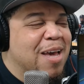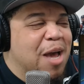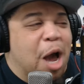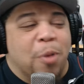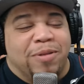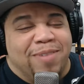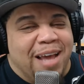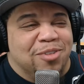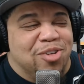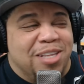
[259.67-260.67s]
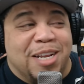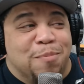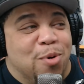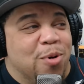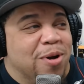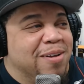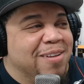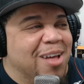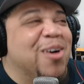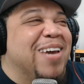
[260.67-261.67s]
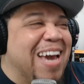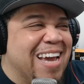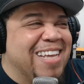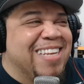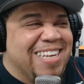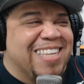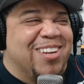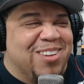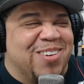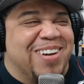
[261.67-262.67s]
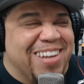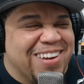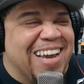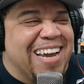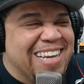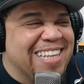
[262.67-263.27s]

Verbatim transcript: I would have liked if she did it more. Okay, she's still doing it. Okay.